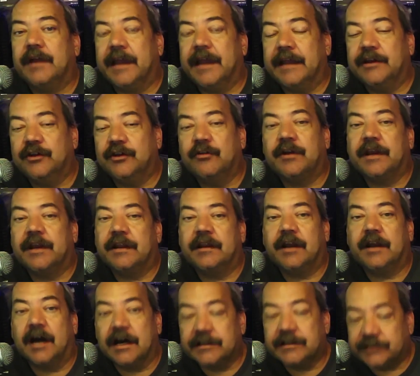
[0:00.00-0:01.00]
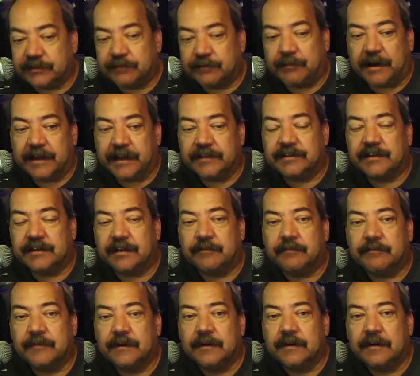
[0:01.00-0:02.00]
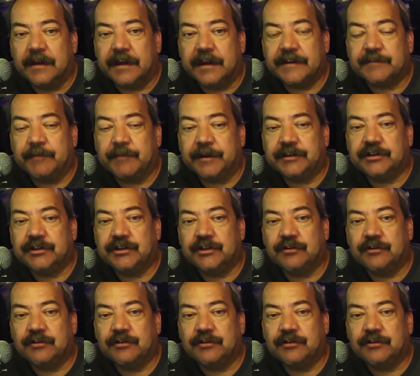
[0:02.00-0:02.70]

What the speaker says: And you can customize them as much as you